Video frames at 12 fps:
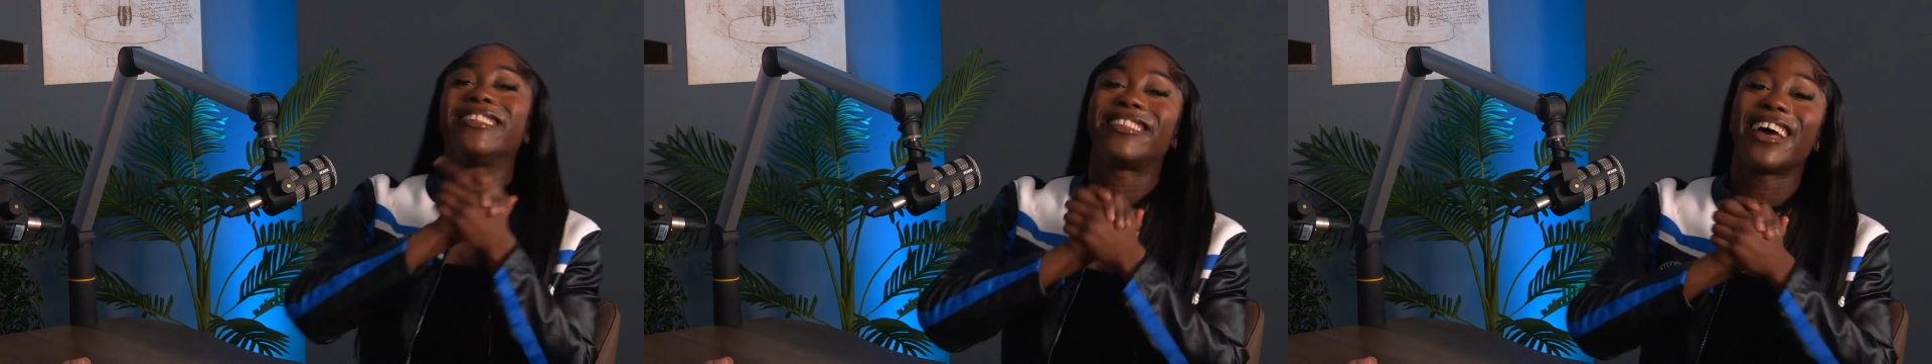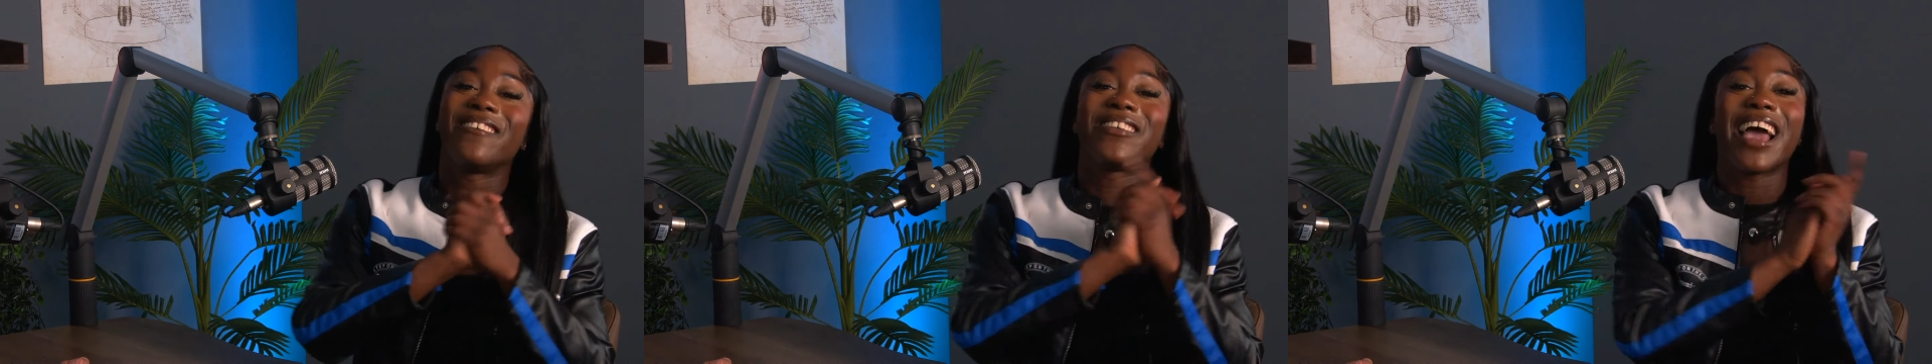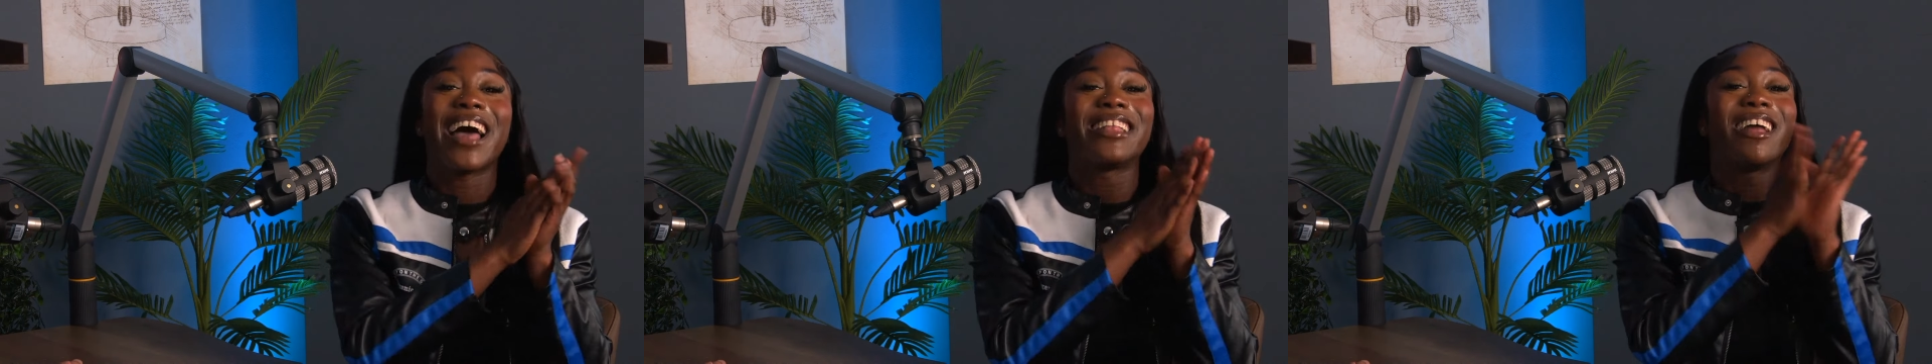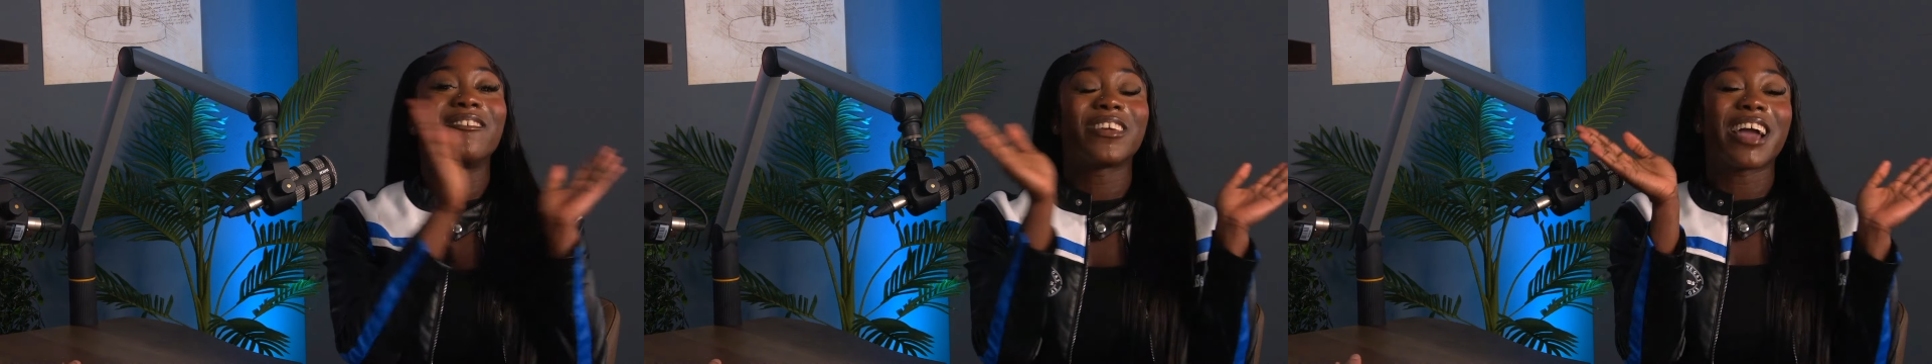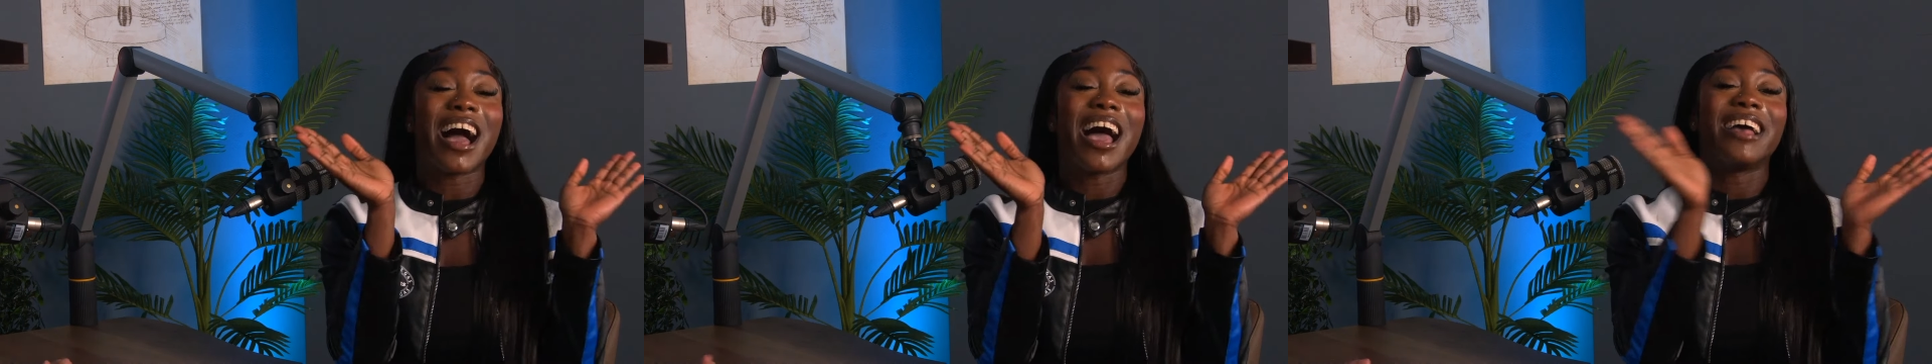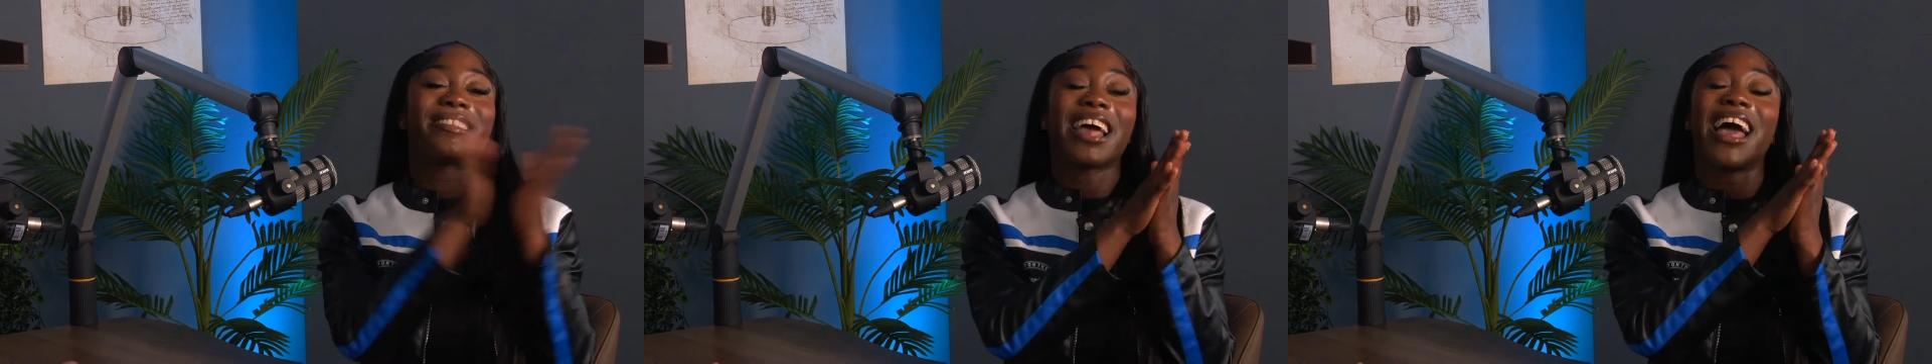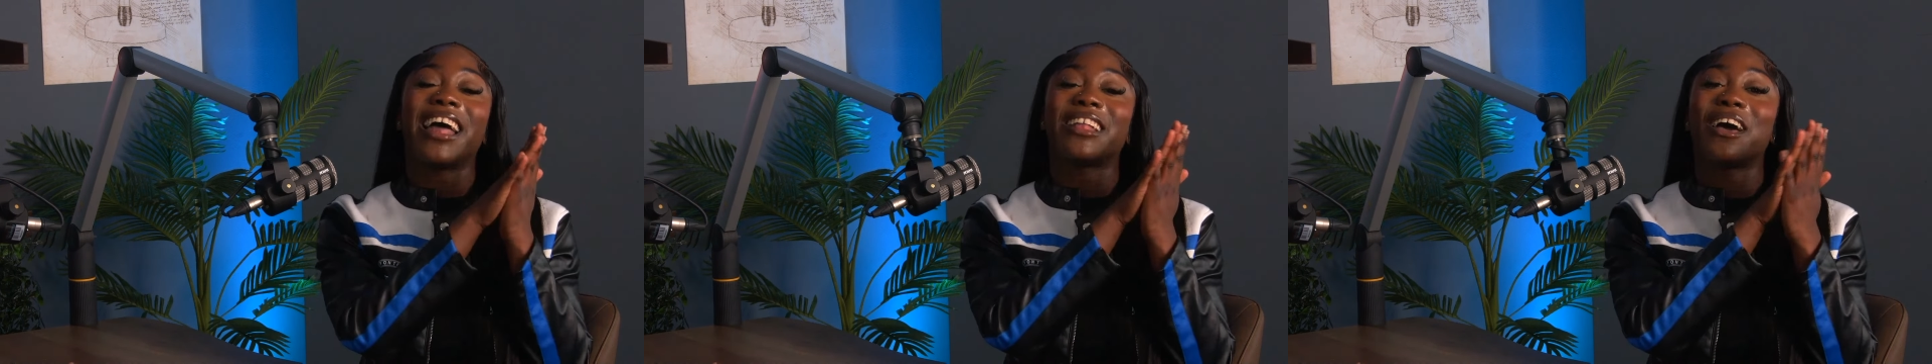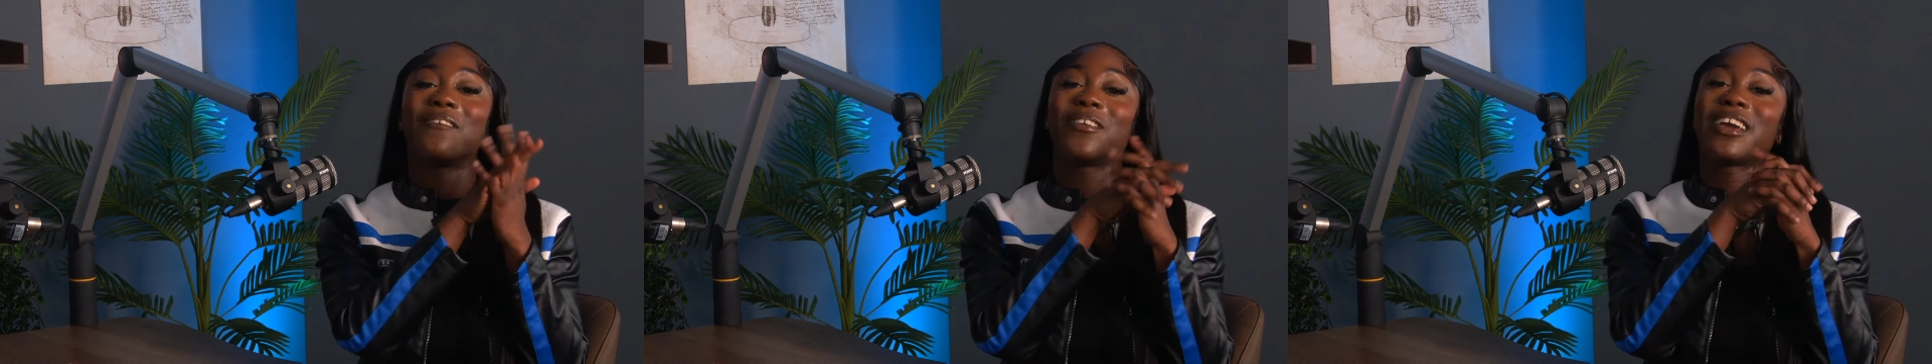So yeah, love you guys
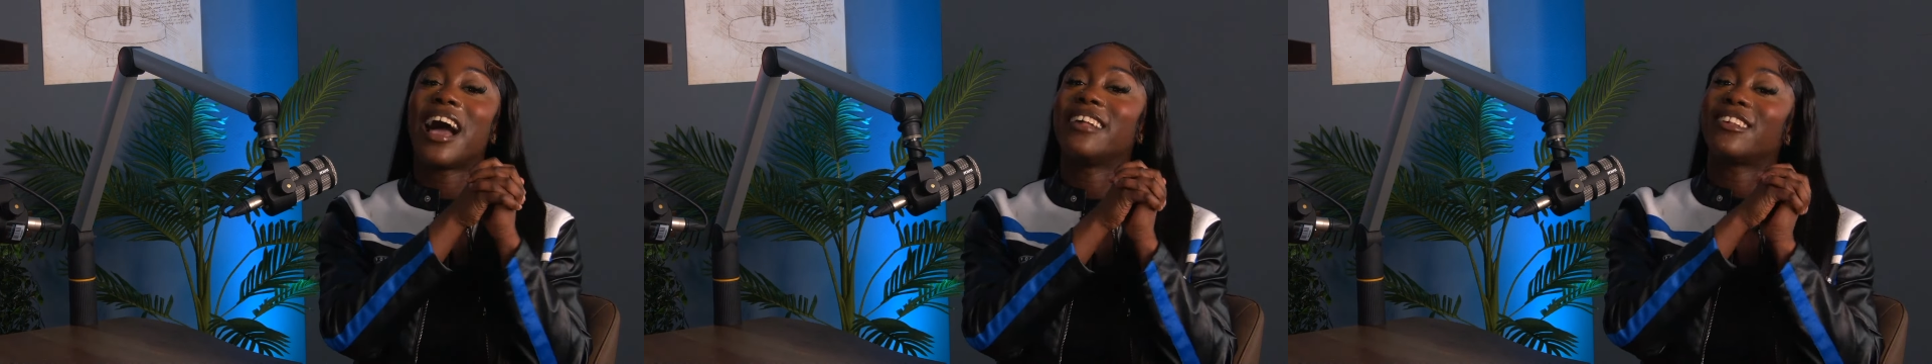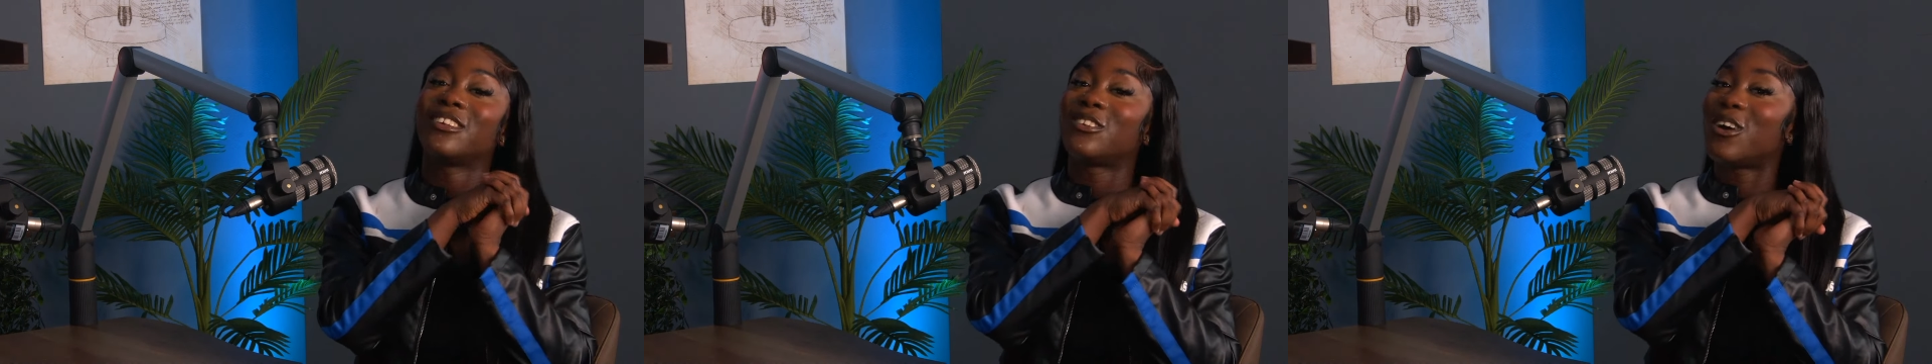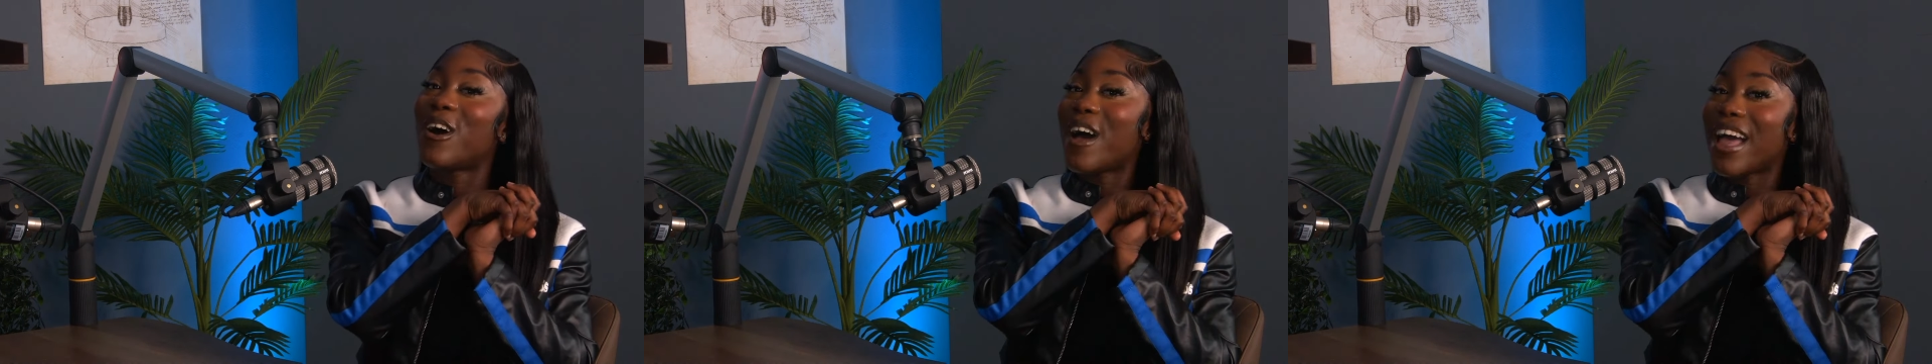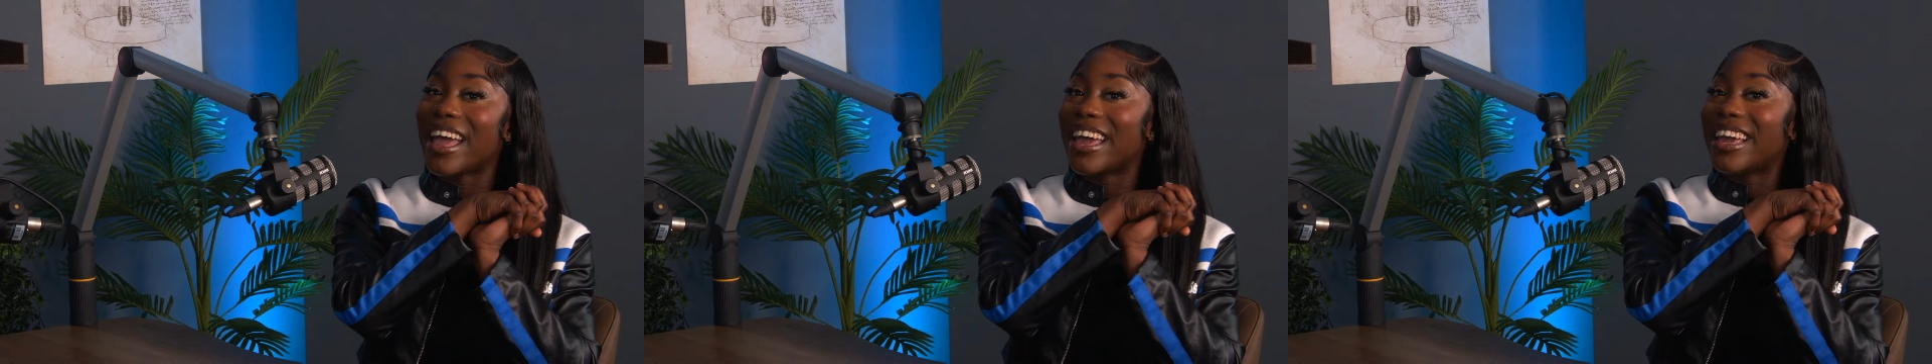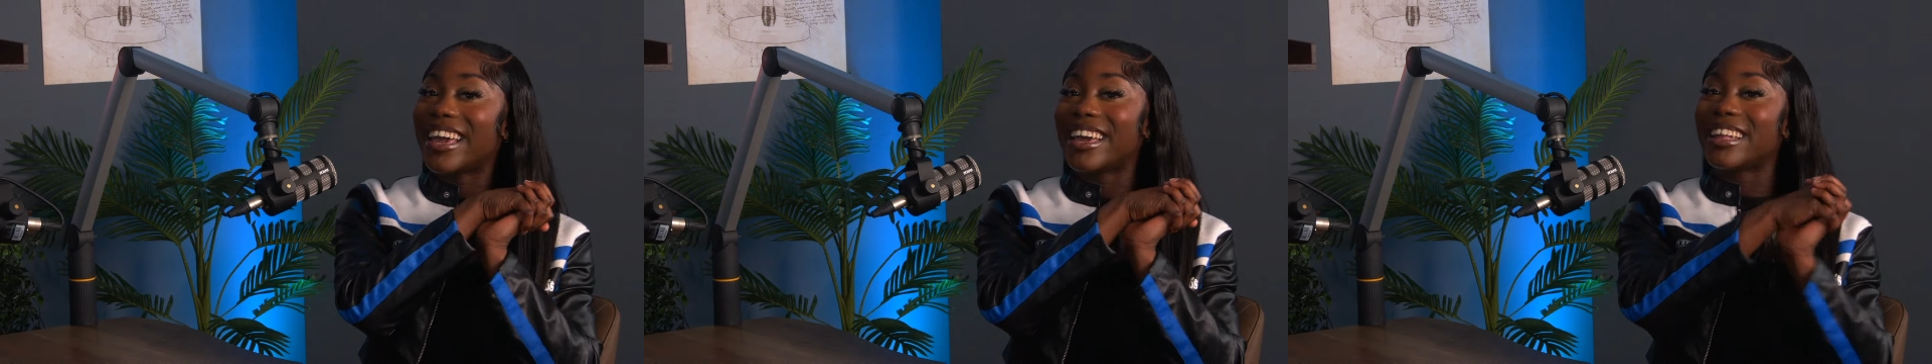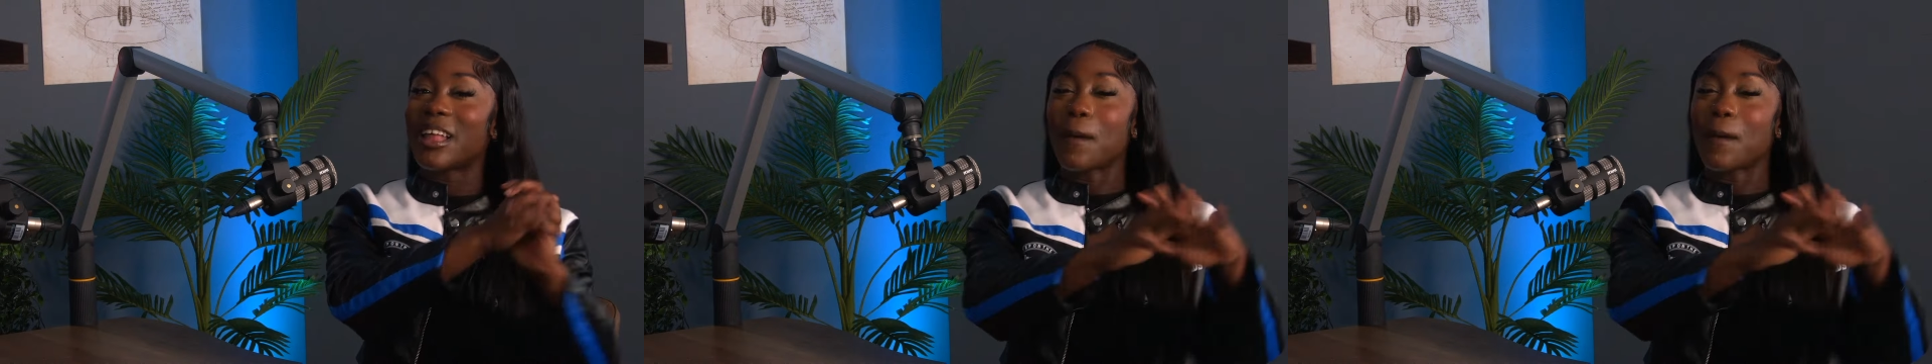and hope you guys enjoyed.